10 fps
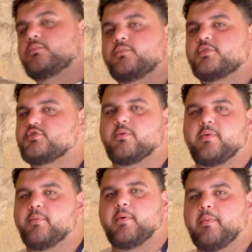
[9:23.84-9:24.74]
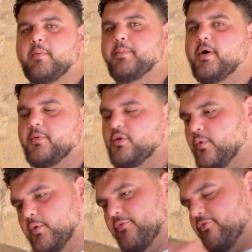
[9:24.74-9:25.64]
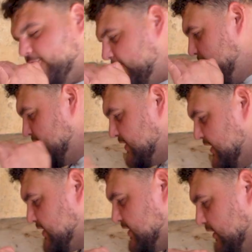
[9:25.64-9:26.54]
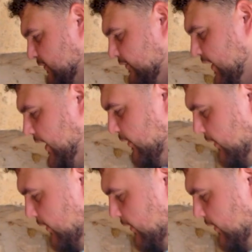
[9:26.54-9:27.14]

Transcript: It's not what we want when we barbecue. We want consistent fire,